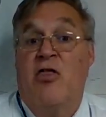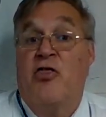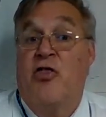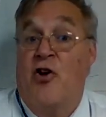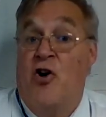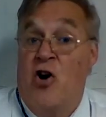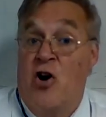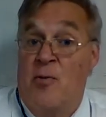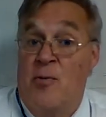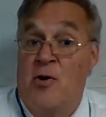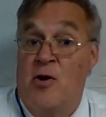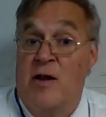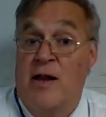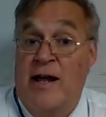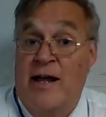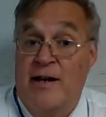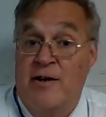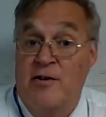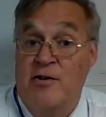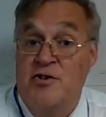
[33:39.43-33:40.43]
thermal
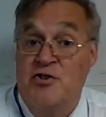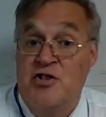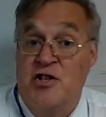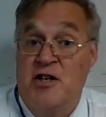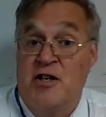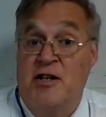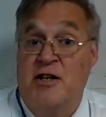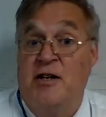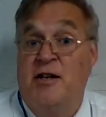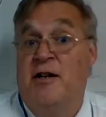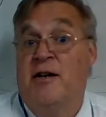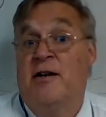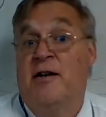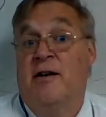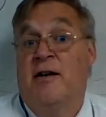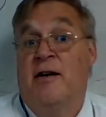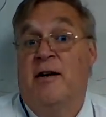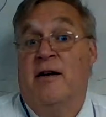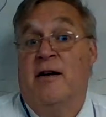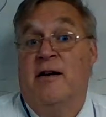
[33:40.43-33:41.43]
energy,
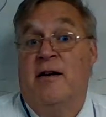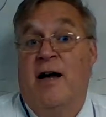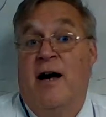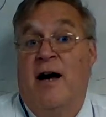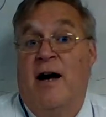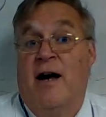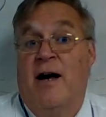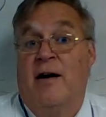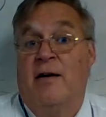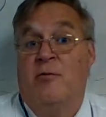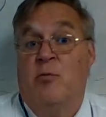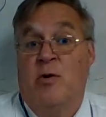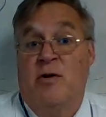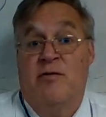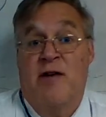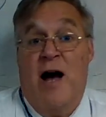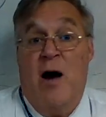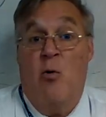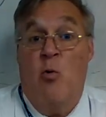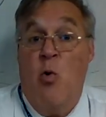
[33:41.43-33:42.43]

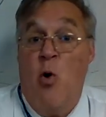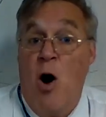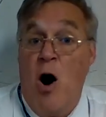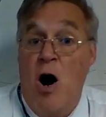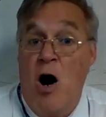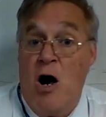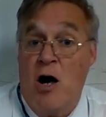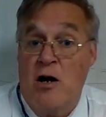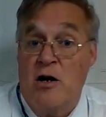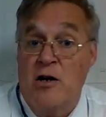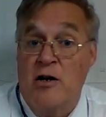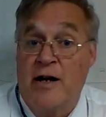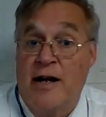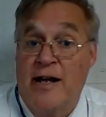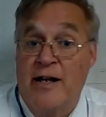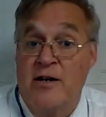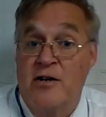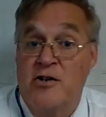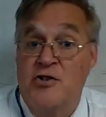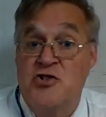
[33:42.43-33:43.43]
we've got water
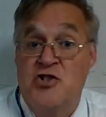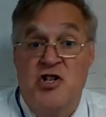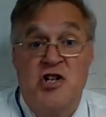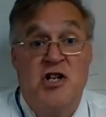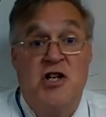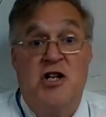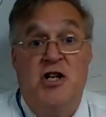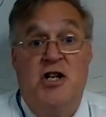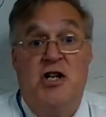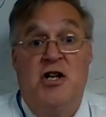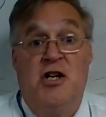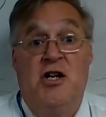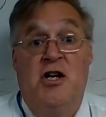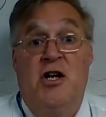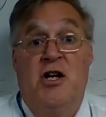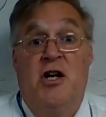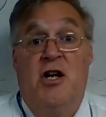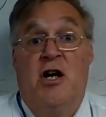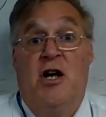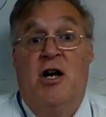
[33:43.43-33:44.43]
energy.
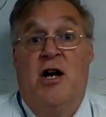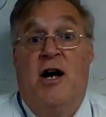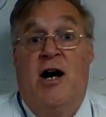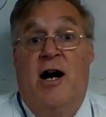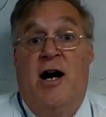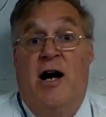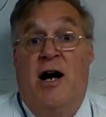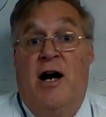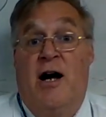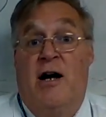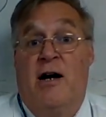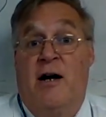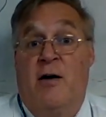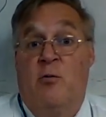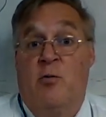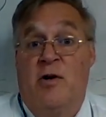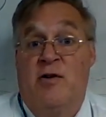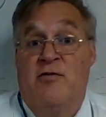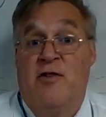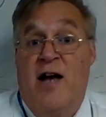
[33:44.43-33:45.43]

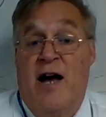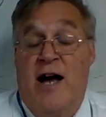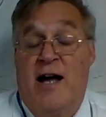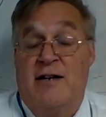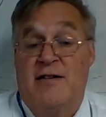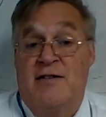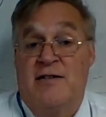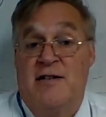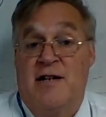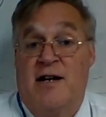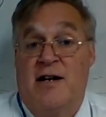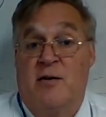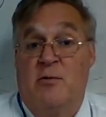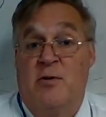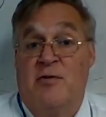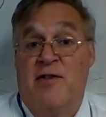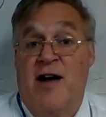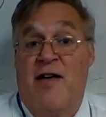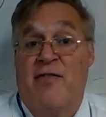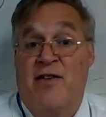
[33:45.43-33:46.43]
We've
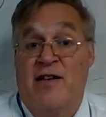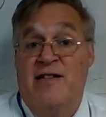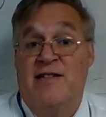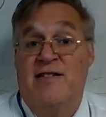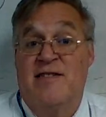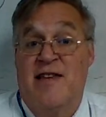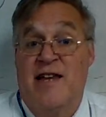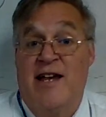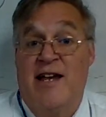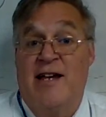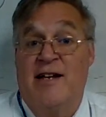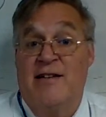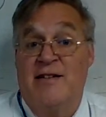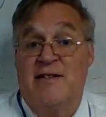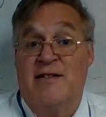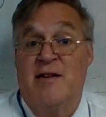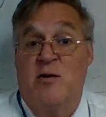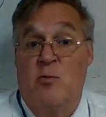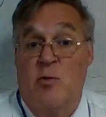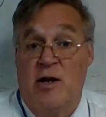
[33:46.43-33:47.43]
got these
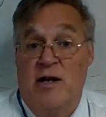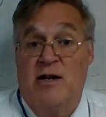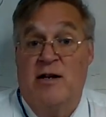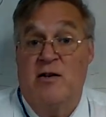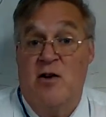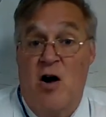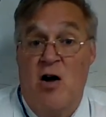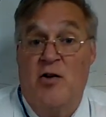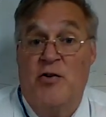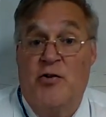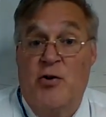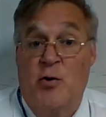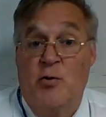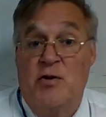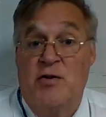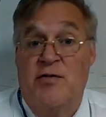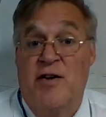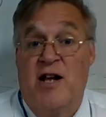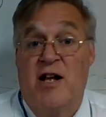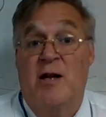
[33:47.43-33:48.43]
things that we can also
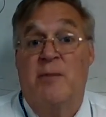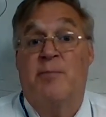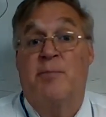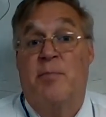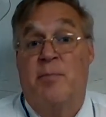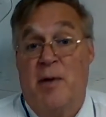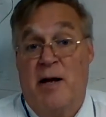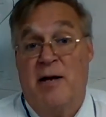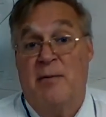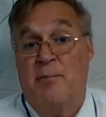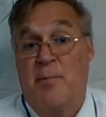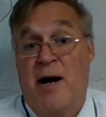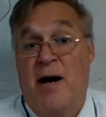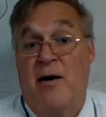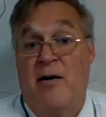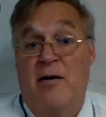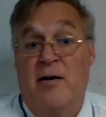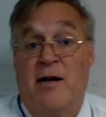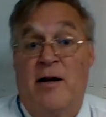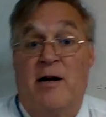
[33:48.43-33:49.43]
develop in
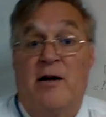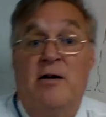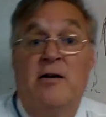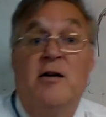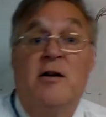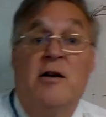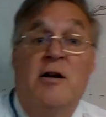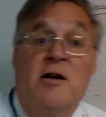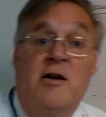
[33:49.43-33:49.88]
parallel